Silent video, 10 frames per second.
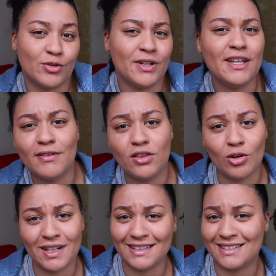you, even
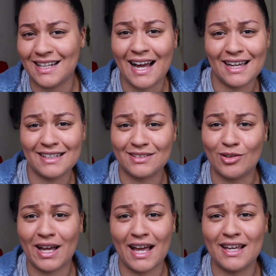though that's nice,
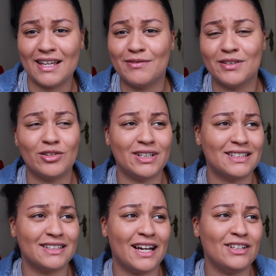okay? Even though
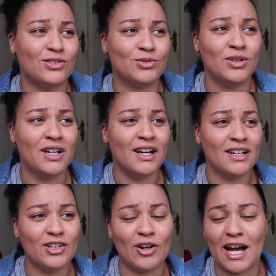that's nice to,
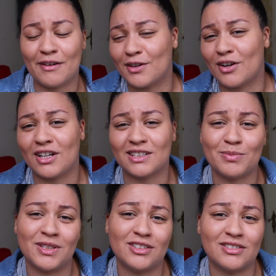you know, have your
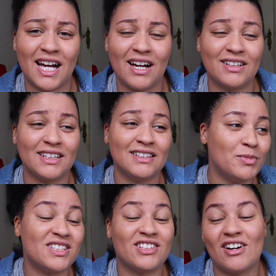husband around and
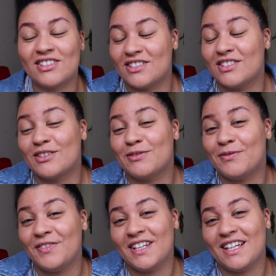massages your
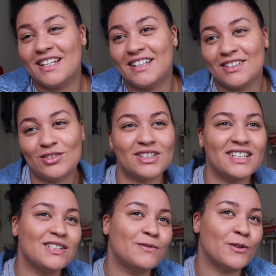feet and do
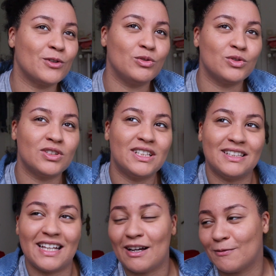this for you and do
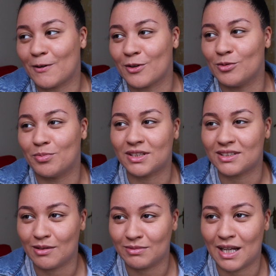that for you. But
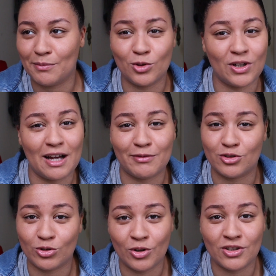sometimes you don't have a
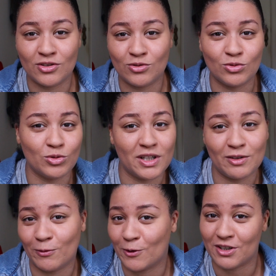choice to do
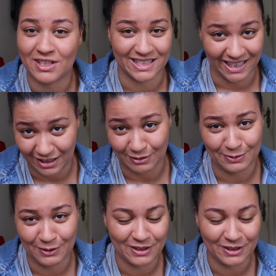it for yourself,